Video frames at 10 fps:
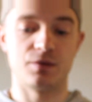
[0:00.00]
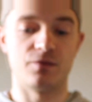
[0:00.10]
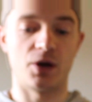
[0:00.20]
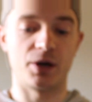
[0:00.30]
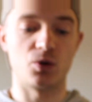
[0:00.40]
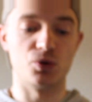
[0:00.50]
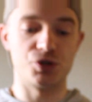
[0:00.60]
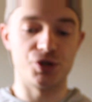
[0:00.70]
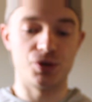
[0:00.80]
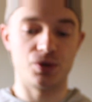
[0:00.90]
Very cool
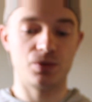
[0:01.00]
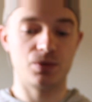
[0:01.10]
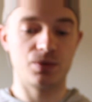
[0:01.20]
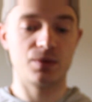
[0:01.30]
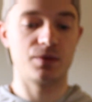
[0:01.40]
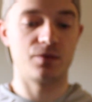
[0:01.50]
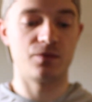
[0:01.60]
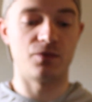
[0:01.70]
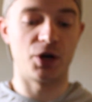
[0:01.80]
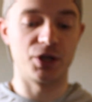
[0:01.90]
shoe.
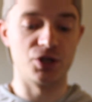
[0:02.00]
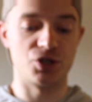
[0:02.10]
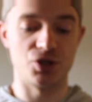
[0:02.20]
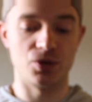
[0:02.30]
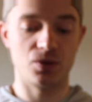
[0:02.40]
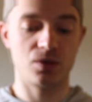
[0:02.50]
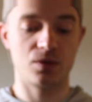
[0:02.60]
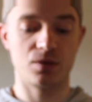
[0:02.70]
Very good shoe.